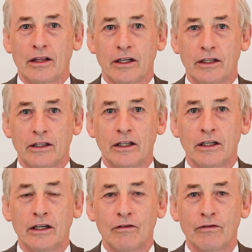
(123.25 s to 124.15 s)
The, the
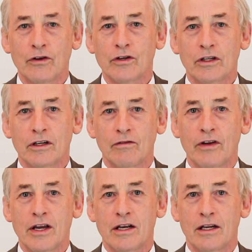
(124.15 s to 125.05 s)
diffusion of
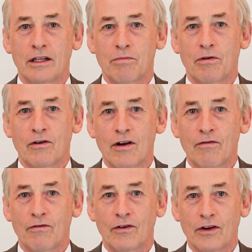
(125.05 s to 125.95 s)
heat to the
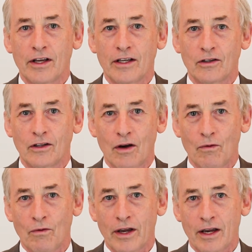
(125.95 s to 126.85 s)
periphery so
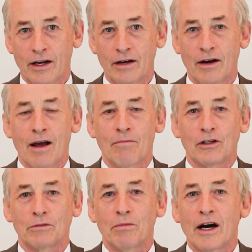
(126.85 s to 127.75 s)
that we can
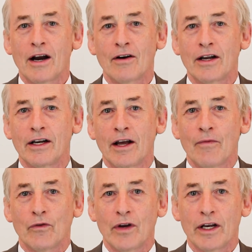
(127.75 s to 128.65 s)
perspire and
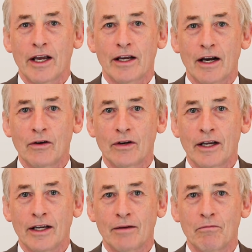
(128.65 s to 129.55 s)
radiate out
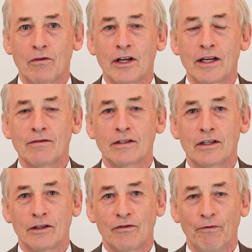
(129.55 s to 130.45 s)
heat leaves
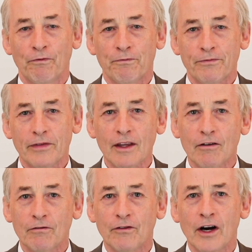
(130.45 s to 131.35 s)
the
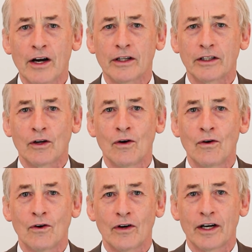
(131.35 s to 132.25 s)
fire at the
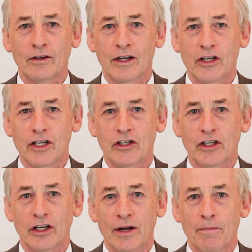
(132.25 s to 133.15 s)
core in our
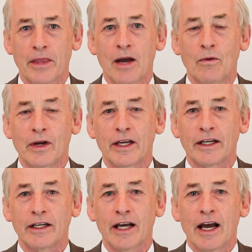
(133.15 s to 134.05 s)
digestion
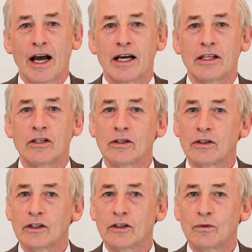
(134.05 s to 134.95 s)
weakened. And
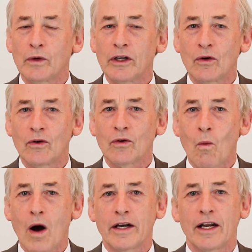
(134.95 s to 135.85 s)
so we don't
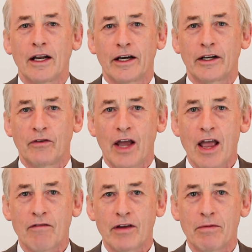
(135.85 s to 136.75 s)
want a lot of
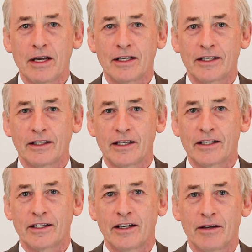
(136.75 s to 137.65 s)
heavy meals at
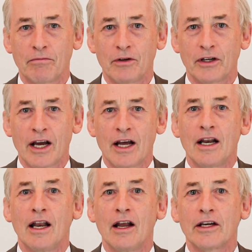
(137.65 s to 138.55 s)
this time, but
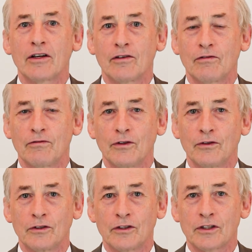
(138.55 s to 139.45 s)
lighter
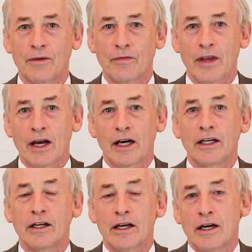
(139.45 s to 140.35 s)
foods
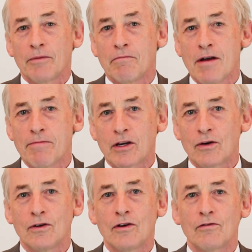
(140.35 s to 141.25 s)
and maybe
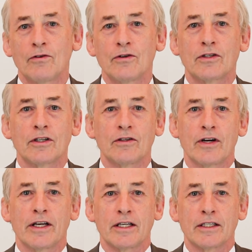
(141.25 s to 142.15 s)
cooler foods and
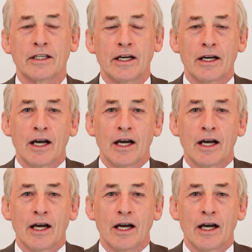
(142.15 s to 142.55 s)
drinks.